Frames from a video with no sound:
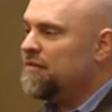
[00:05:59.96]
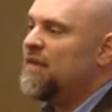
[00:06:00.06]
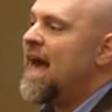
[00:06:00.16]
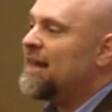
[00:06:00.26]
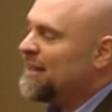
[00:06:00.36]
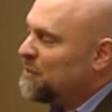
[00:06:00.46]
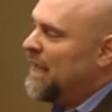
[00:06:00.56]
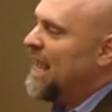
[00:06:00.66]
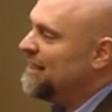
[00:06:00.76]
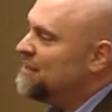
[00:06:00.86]
of that we
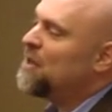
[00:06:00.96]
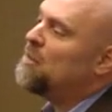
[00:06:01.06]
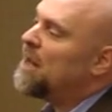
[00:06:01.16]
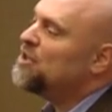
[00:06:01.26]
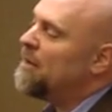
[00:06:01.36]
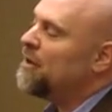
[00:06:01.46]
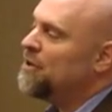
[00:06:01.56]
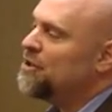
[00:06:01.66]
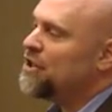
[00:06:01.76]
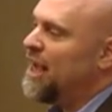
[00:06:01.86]
hated so much about
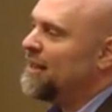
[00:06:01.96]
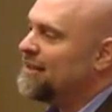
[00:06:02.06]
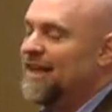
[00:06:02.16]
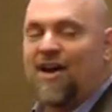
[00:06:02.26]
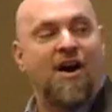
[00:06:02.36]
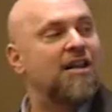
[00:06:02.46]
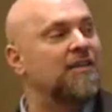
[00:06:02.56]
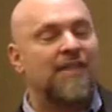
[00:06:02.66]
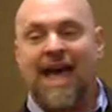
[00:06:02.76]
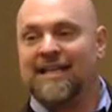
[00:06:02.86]
No Child, all
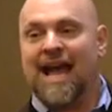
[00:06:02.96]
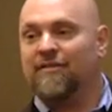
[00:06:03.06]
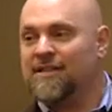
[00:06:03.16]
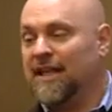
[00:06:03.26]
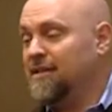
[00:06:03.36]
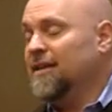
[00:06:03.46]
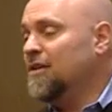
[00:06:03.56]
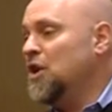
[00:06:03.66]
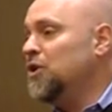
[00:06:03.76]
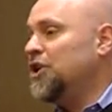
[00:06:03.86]
of that now
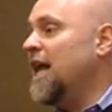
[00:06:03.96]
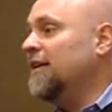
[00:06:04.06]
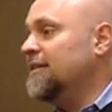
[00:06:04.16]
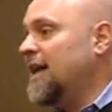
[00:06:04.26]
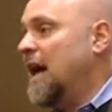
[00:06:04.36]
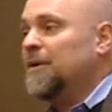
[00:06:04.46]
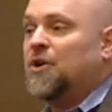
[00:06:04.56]
No Child is Common